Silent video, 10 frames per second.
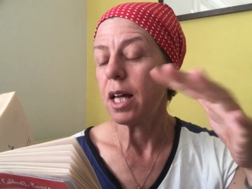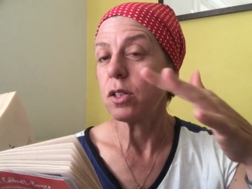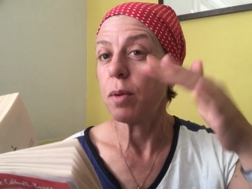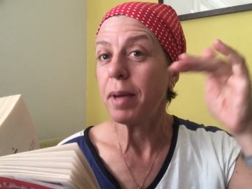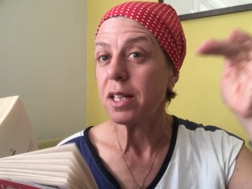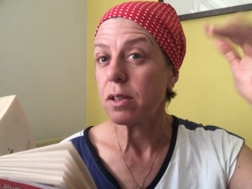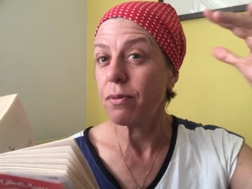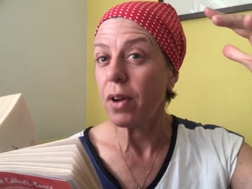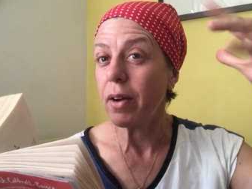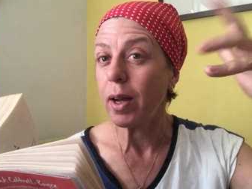And so it makes
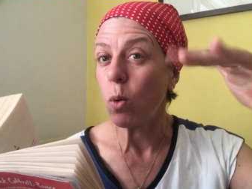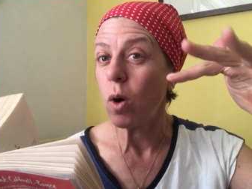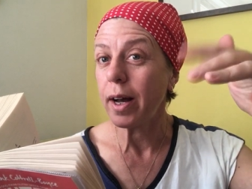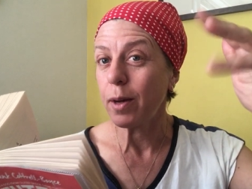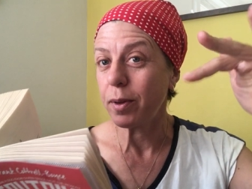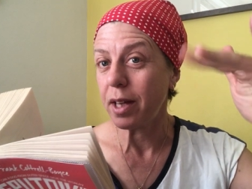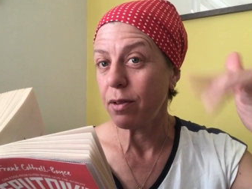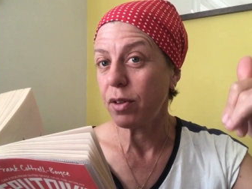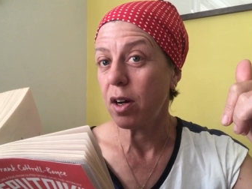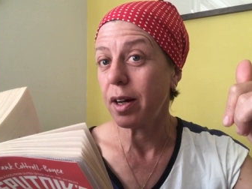them very quiet when
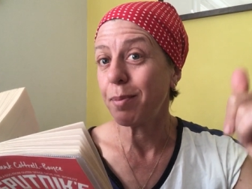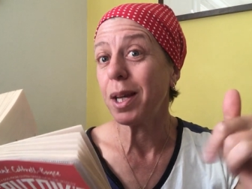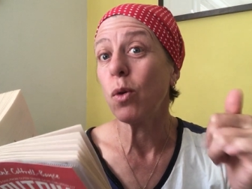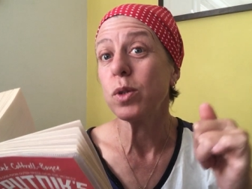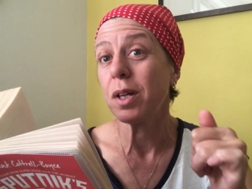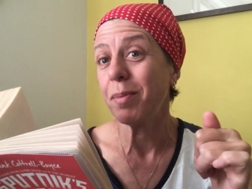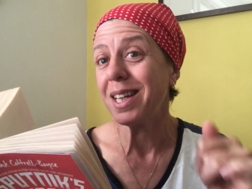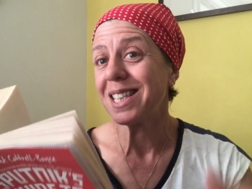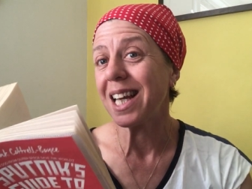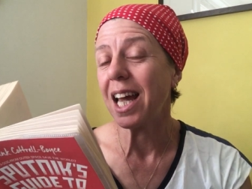they fly, but it also
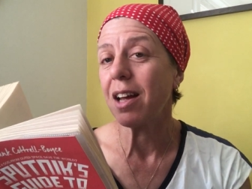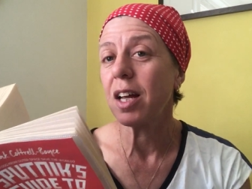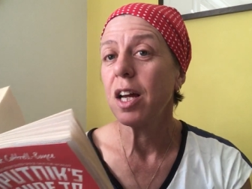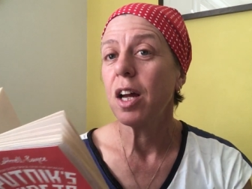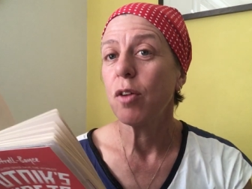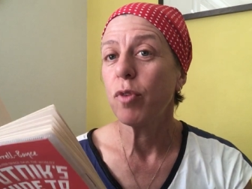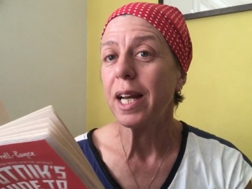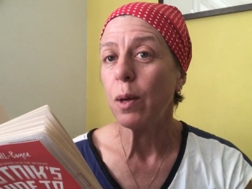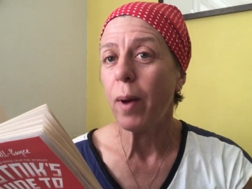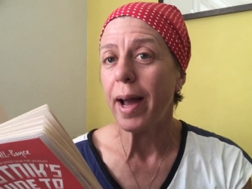means they get really